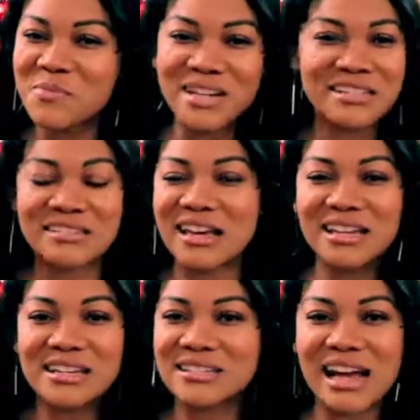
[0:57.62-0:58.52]
but instead
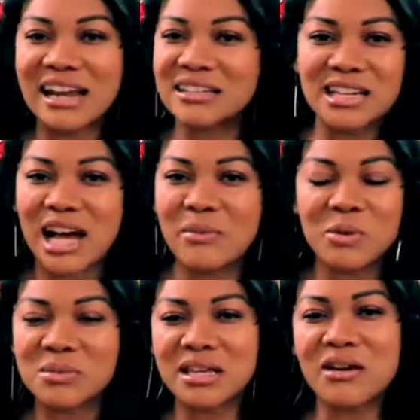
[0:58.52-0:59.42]
he decided to come
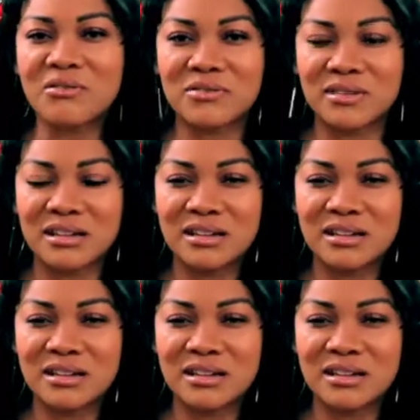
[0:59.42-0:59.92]
himself.